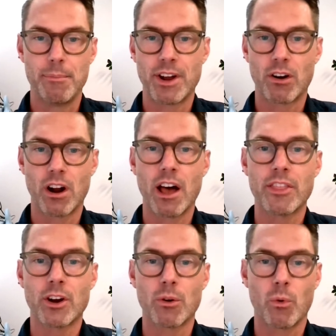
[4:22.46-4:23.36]
There are
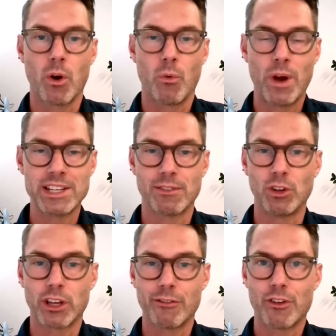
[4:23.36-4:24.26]
other ways of
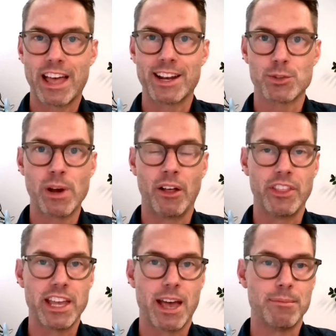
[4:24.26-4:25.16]
looking for that as well.
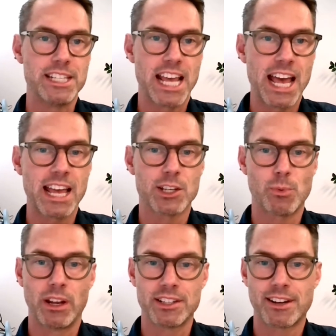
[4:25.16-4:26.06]
The MDA, as
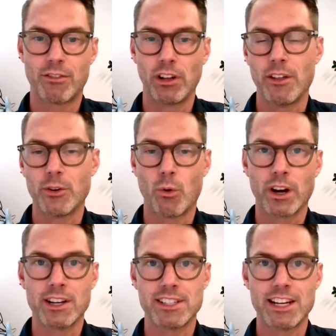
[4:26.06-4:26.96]
well as several other
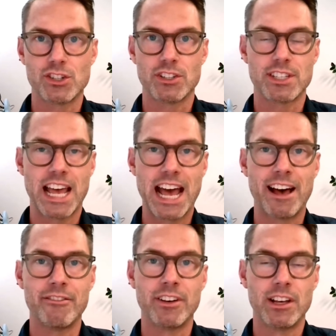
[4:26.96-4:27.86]
organizations,
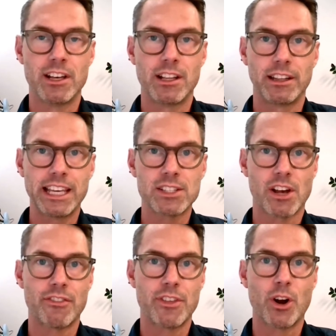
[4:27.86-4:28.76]
have links
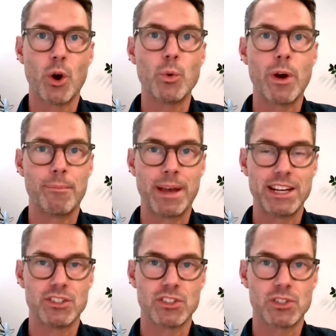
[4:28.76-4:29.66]
off of their own web
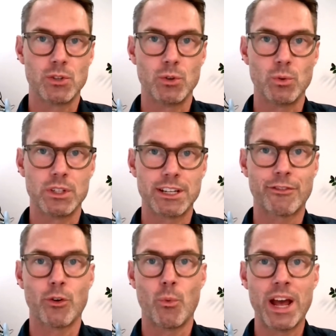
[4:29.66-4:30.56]
pages to
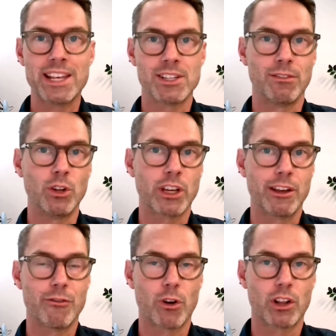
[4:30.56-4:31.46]
different ways of
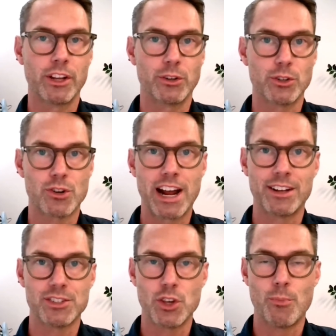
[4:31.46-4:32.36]
looking for clinical
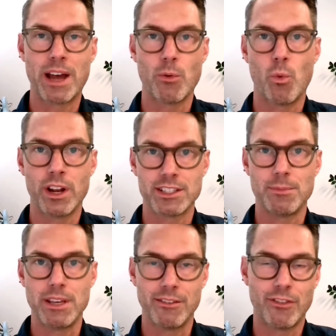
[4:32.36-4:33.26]
trials that you might want
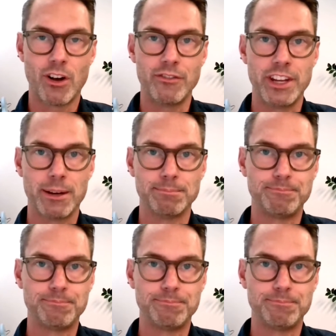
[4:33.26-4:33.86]
to be involved in.